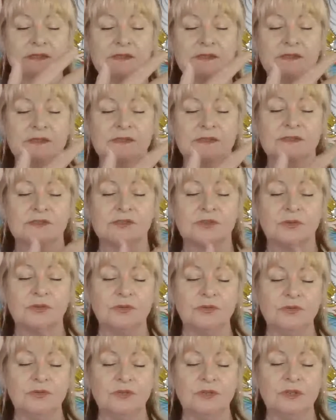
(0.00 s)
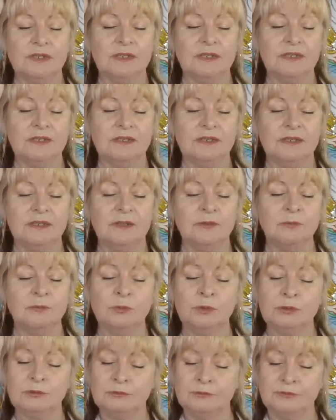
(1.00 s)
soulfully and
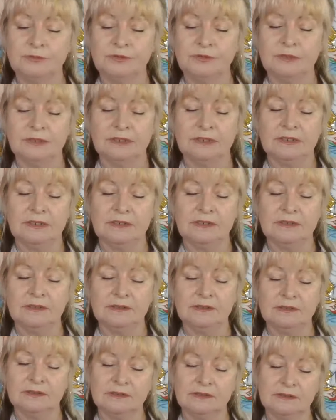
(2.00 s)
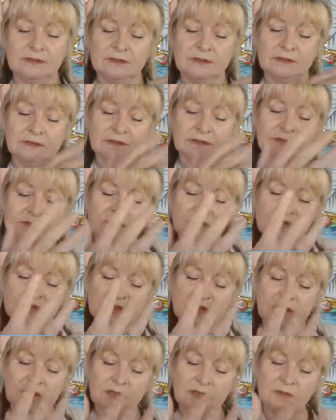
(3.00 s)
willfully
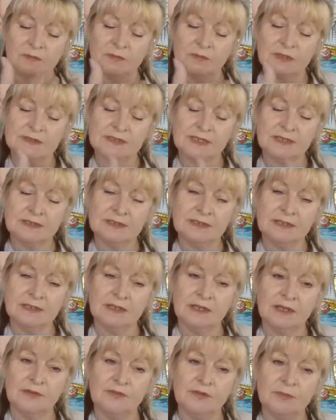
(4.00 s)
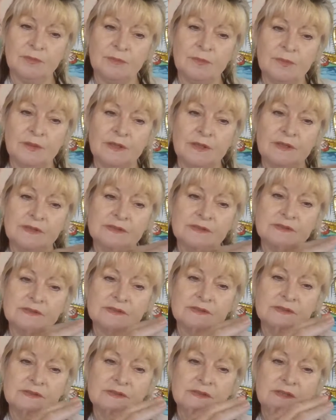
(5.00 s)
just keep sending love and
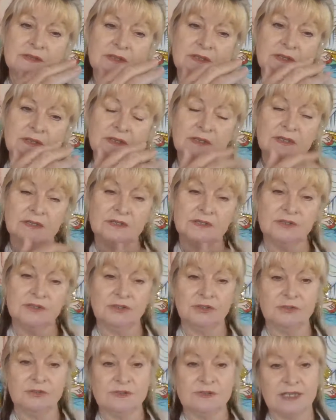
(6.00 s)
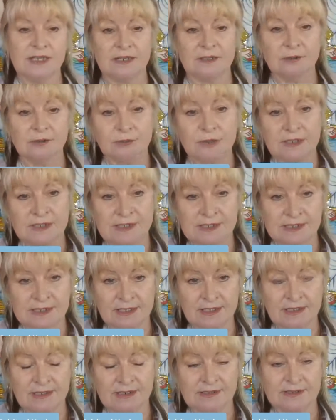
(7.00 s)
peace to your dad. Look
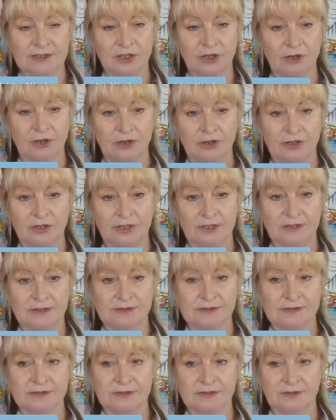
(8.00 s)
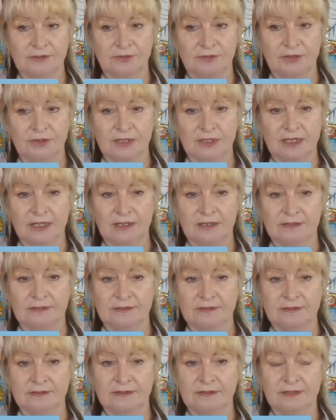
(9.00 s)
into his eyes if you can,
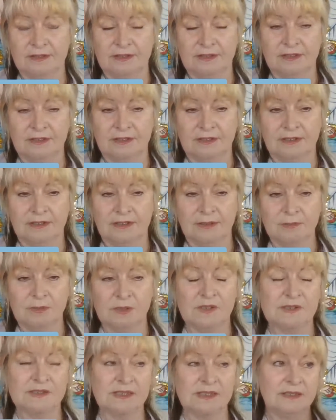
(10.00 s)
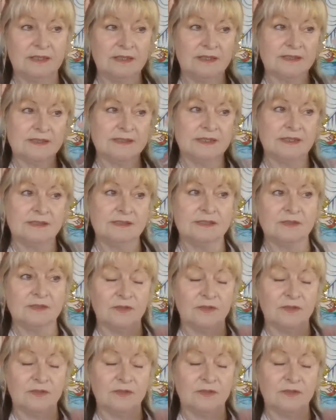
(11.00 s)
because they're the seeds